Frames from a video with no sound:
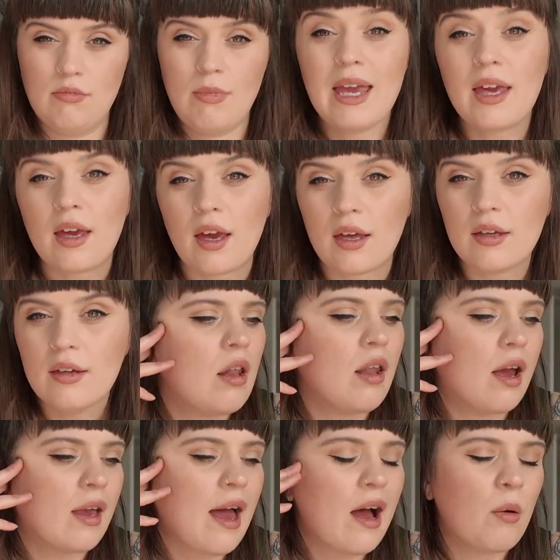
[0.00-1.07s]
making it.
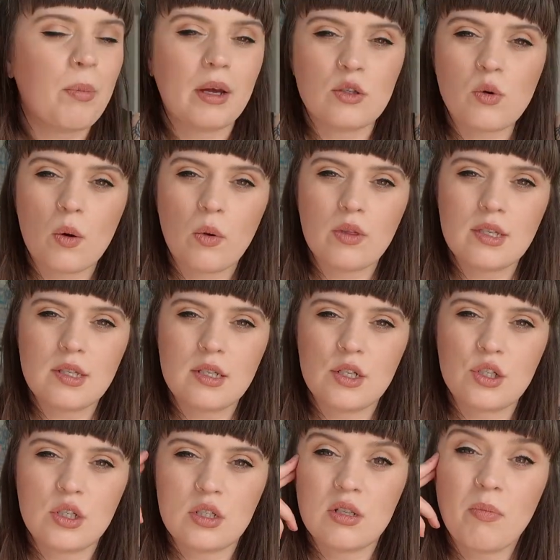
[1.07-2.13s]
Like, how big do I want this
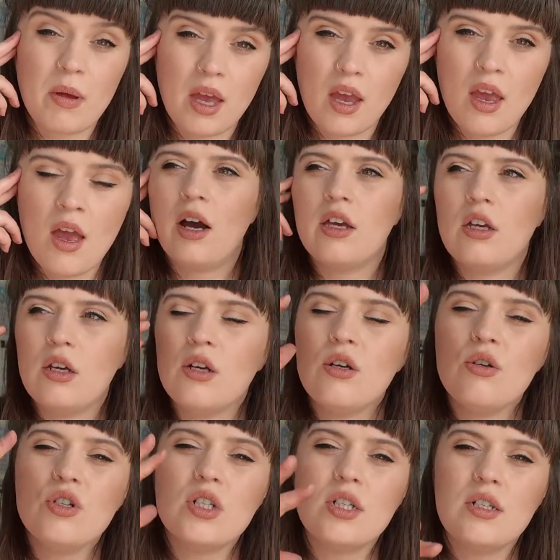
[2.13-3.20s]
edition to be? I
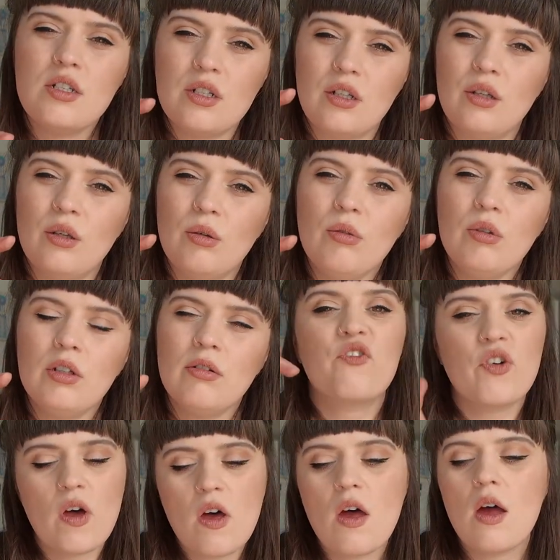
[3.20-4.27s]
usually do,
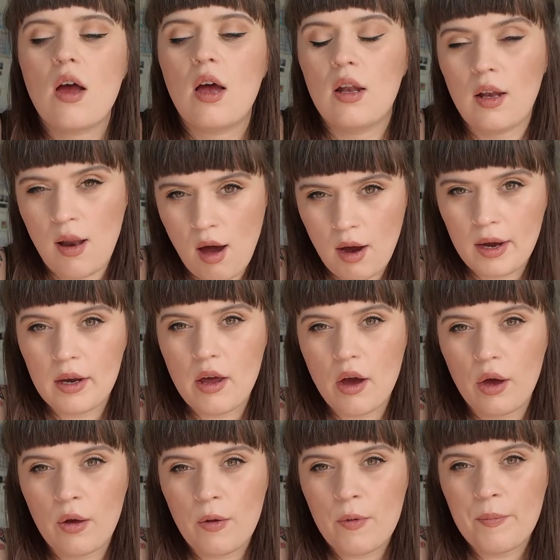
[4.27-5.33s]
for a
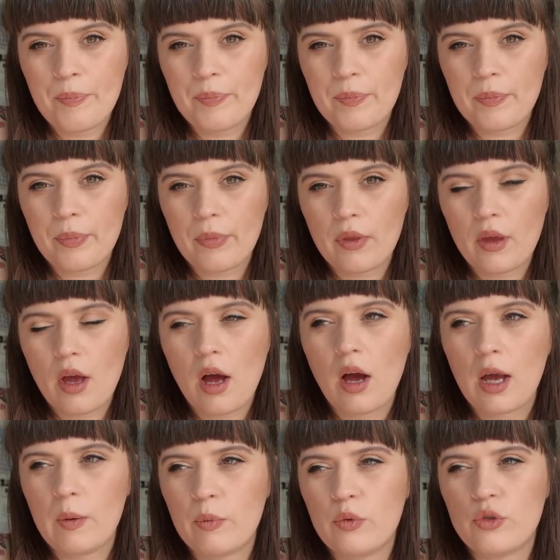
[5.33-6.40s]
lino,
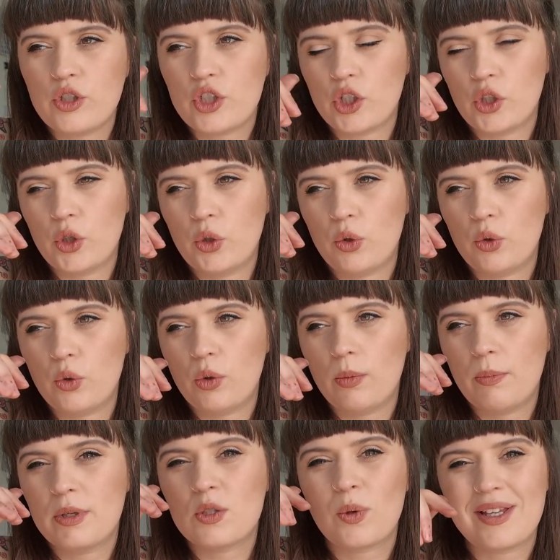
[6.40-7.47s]
I will do
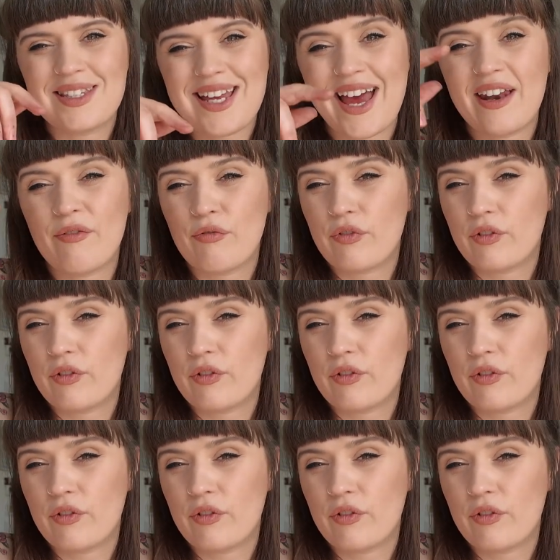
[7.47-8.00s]
between 10 and